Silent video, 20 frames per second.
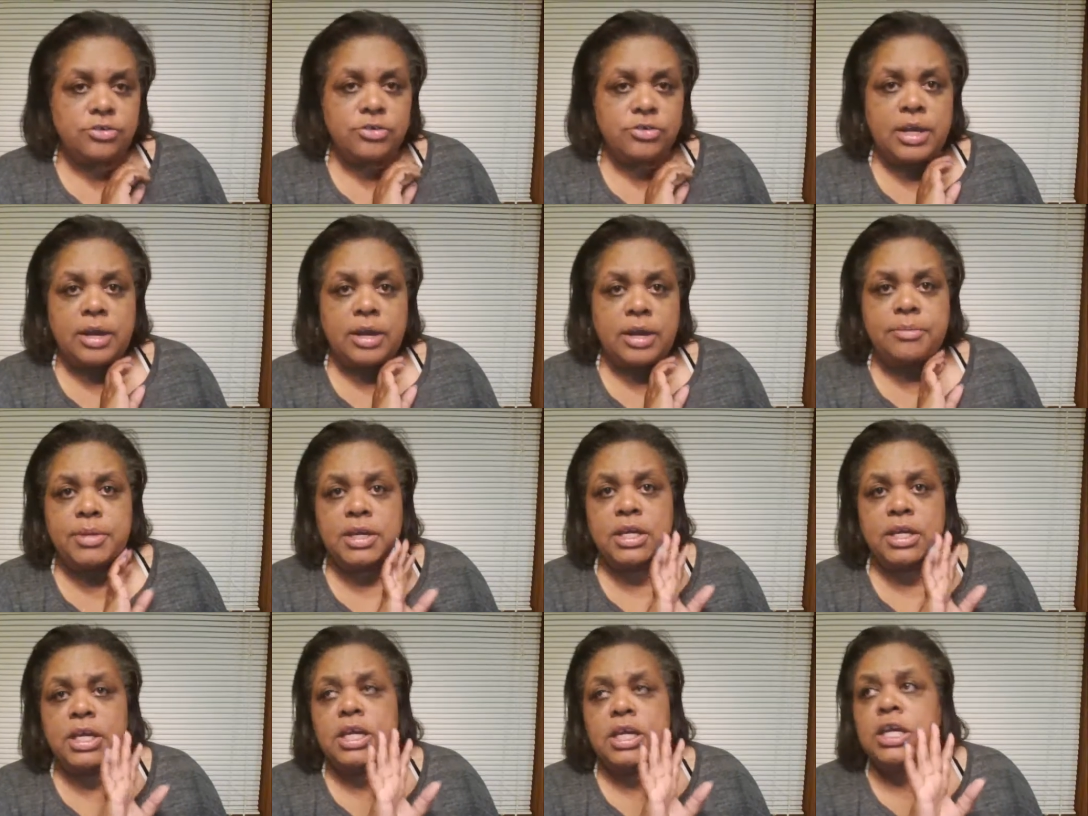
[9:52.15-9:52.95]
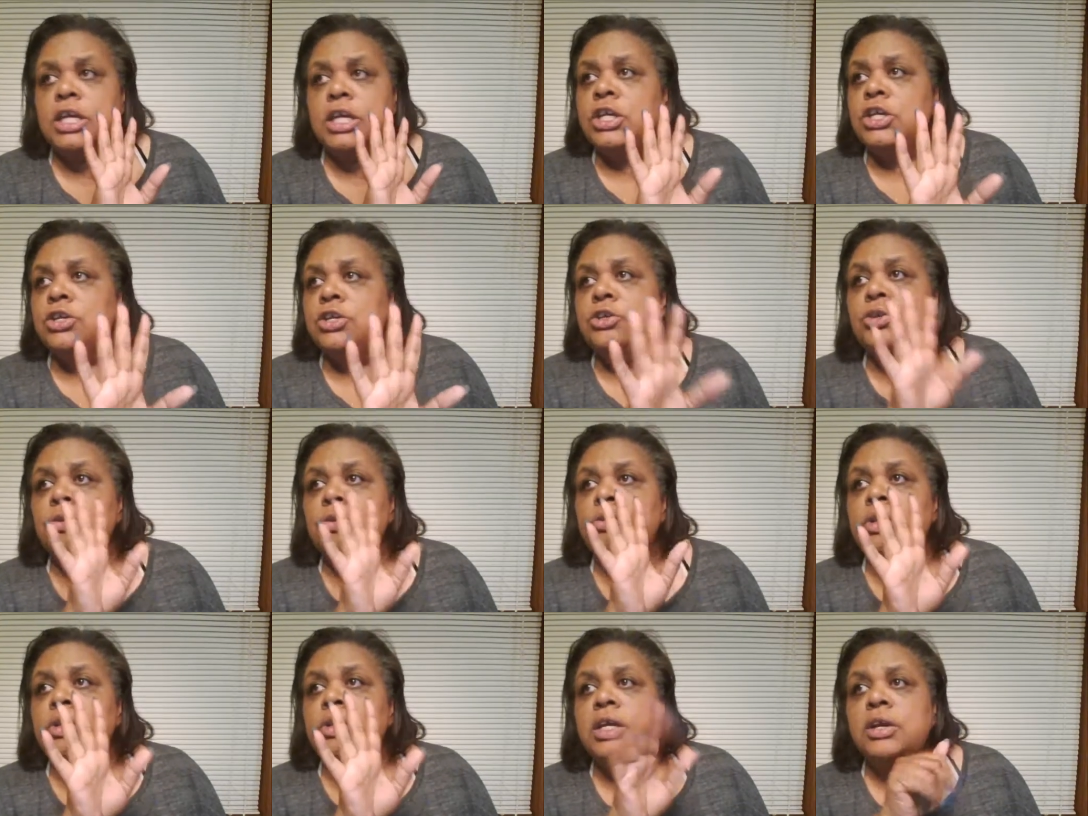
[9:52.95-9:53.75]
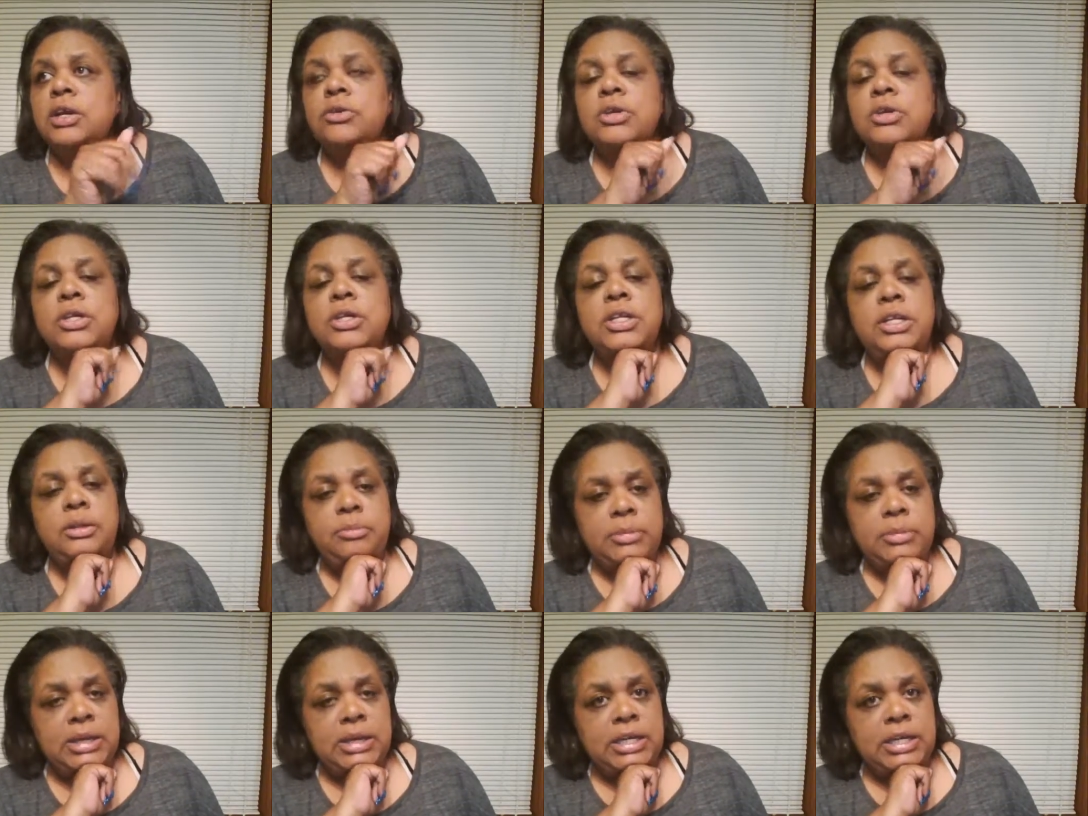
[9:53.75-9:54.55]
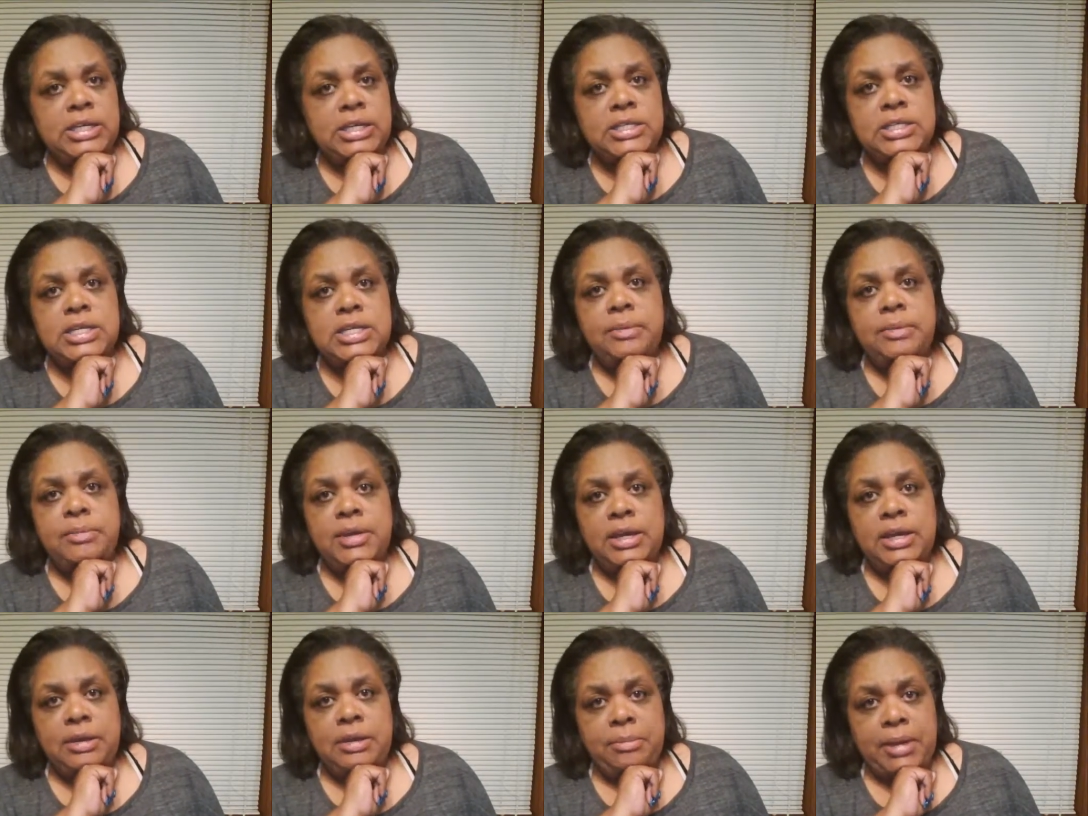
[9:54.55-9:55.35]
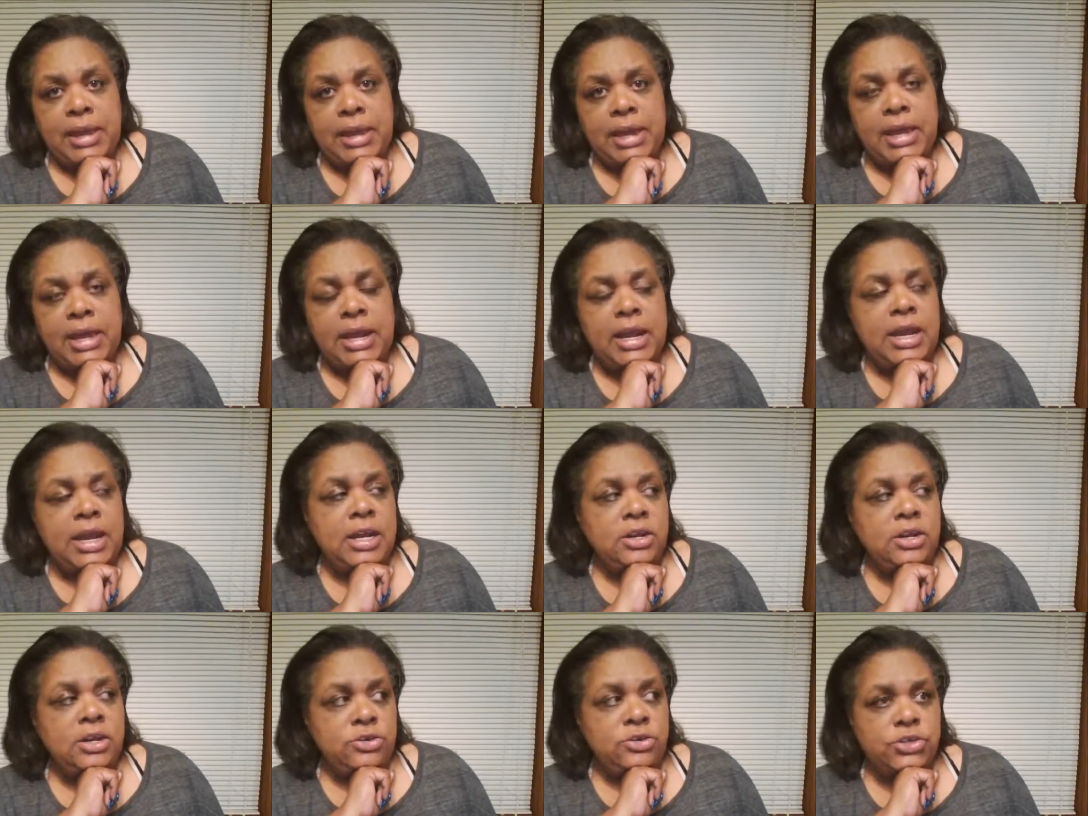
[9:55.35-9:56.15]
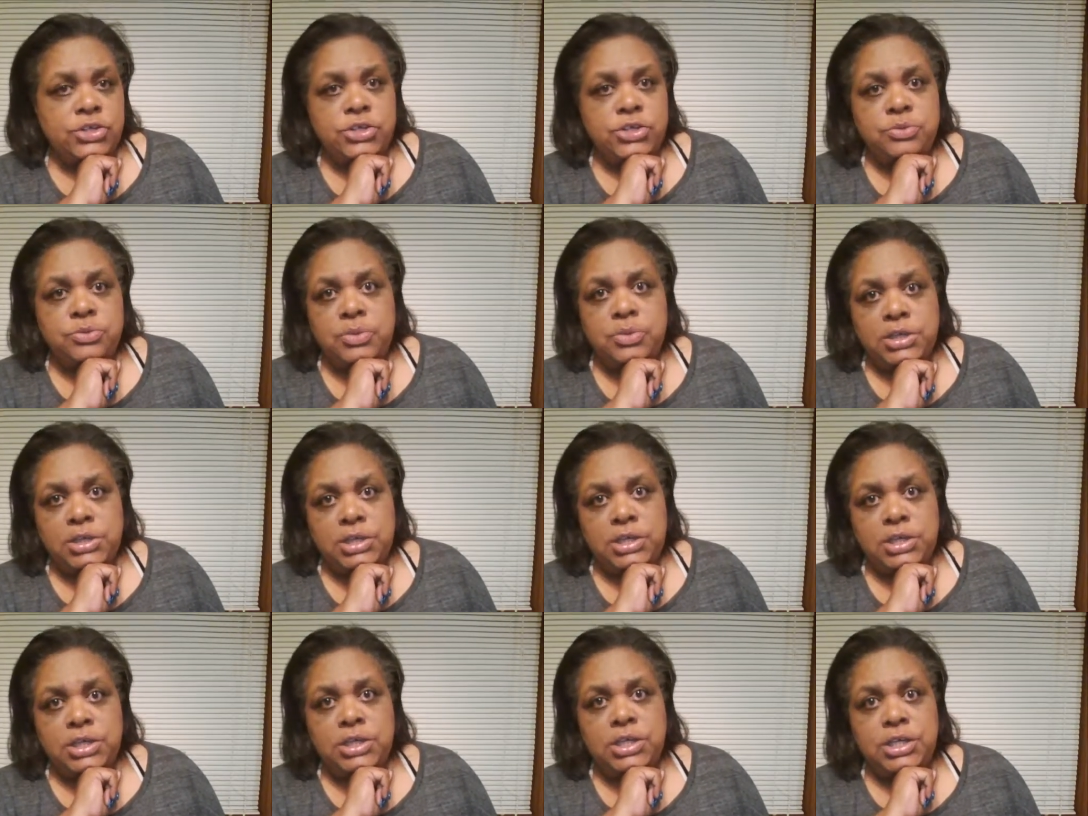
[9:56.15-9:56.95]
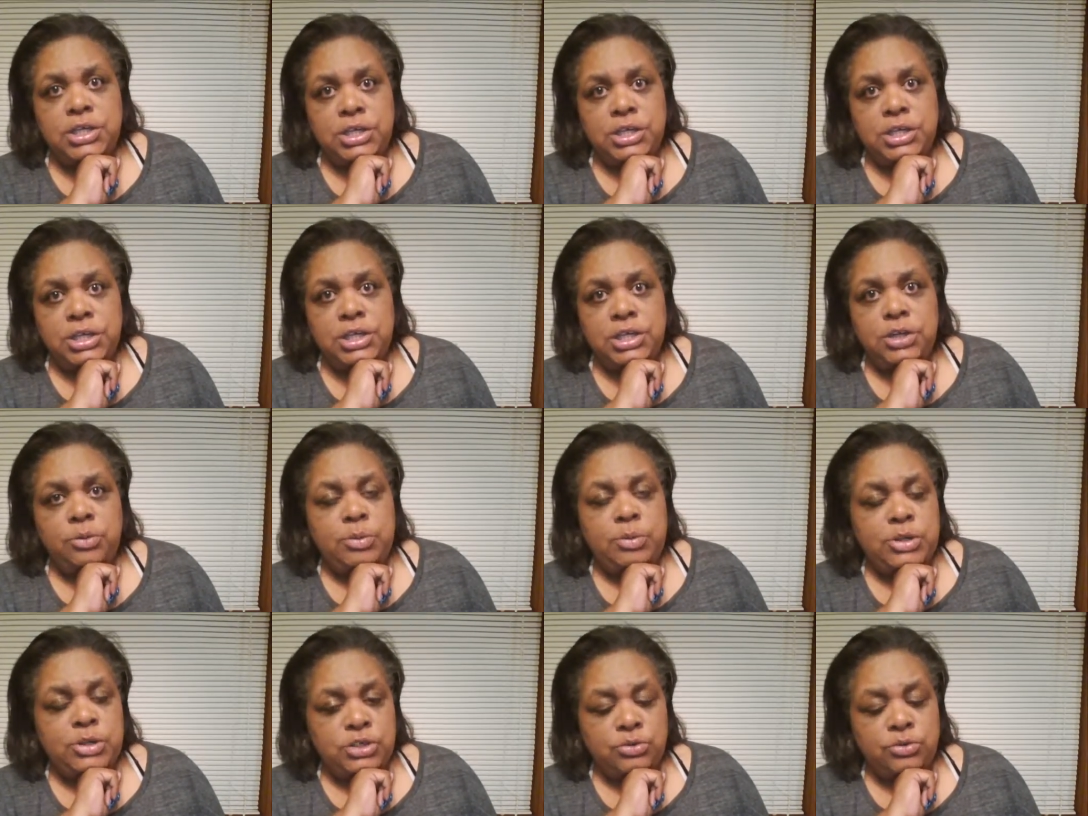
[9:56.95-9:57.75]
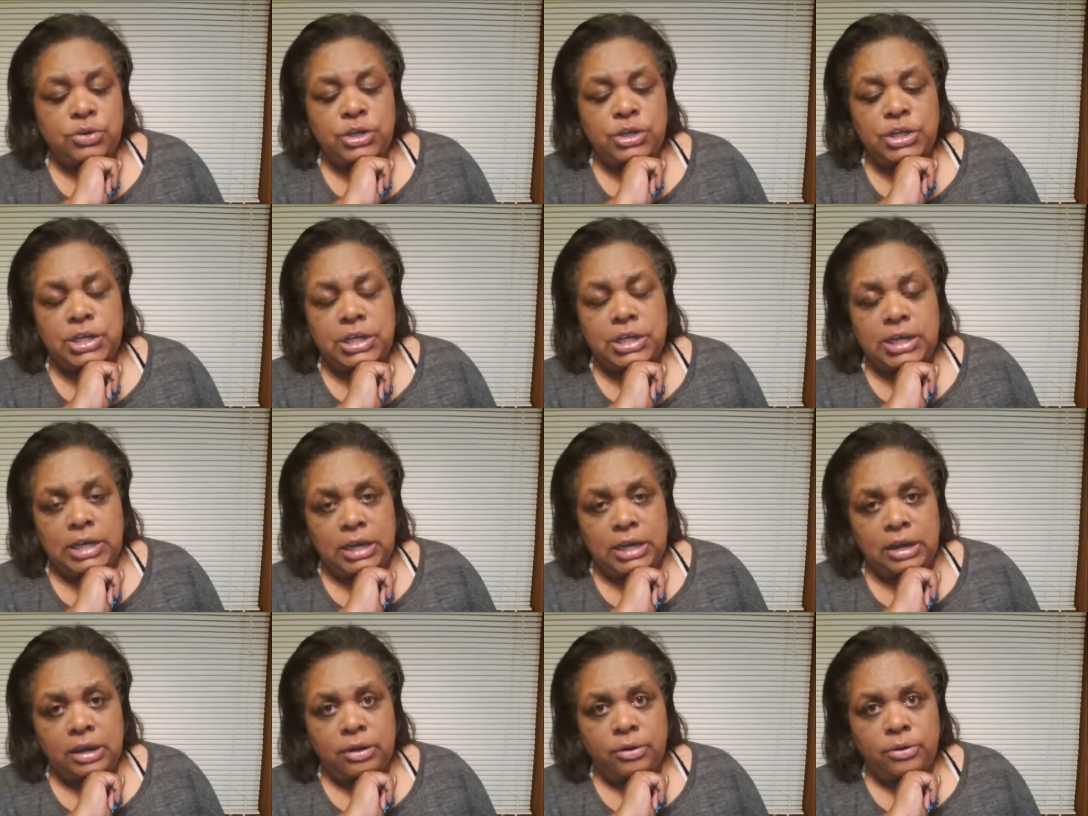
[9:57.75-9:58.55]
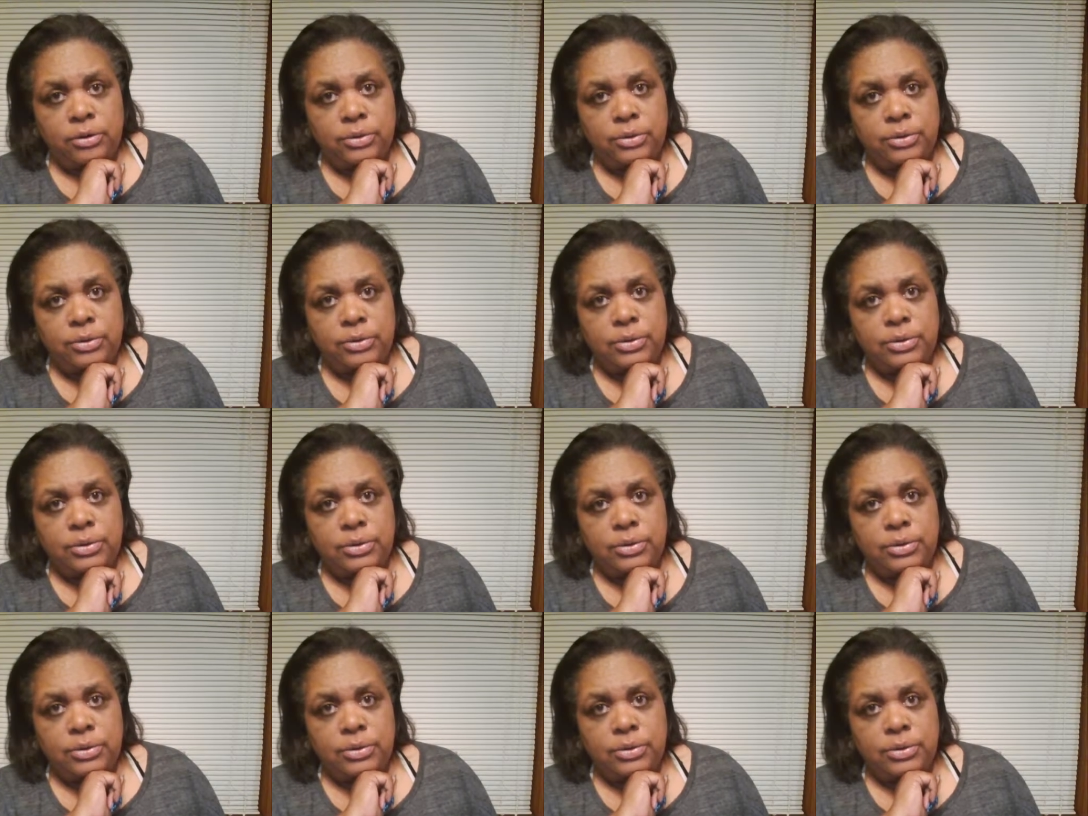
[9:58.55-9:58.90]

You're not being, you know, Leo, your little mane is not being pet, and you're just really, in, you know, stroking your ego.